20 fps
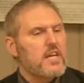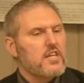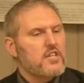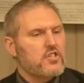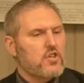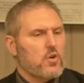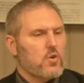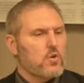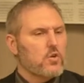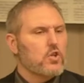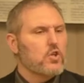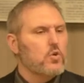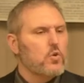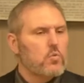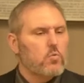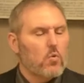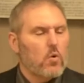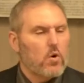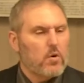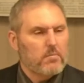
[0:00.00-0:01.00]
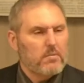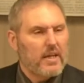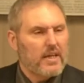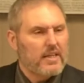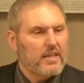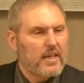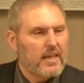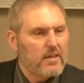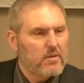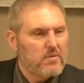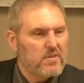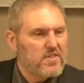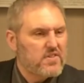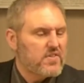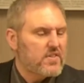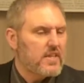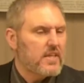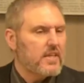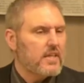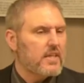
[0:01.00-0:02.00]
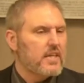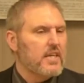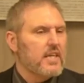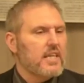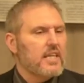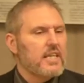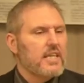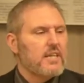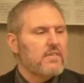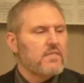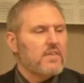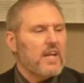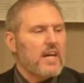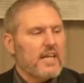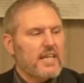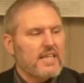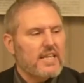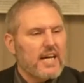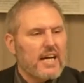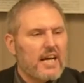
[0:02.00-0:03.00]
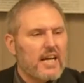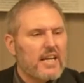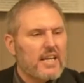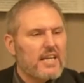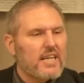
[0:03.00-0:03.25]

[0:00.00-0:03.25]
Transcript: turn lukewarm like Laodicea, live like that.